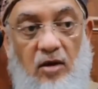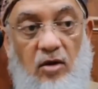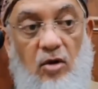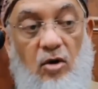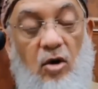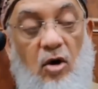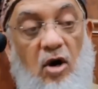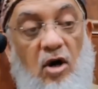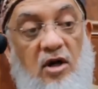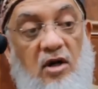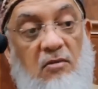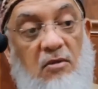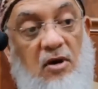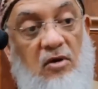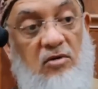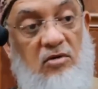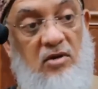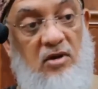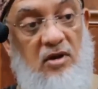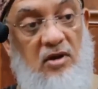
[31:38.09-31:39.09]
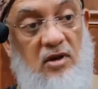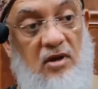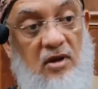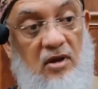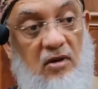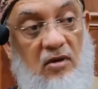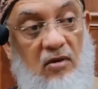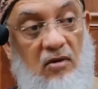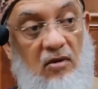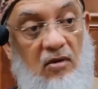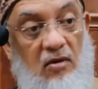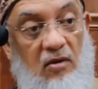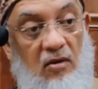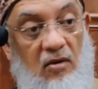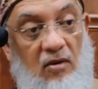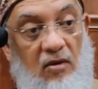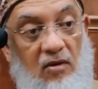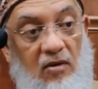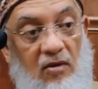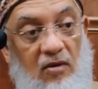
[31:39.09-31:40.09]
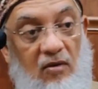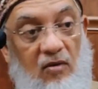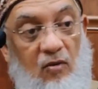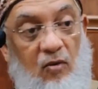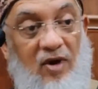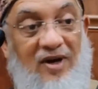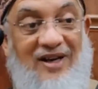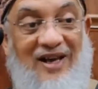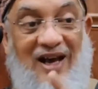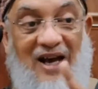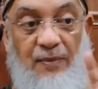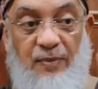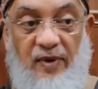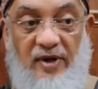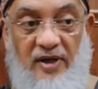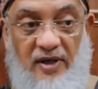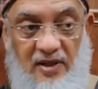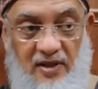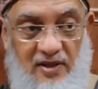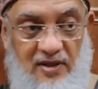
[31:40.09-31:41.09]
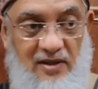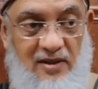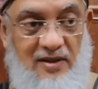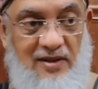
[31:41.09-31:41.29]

not about what happened,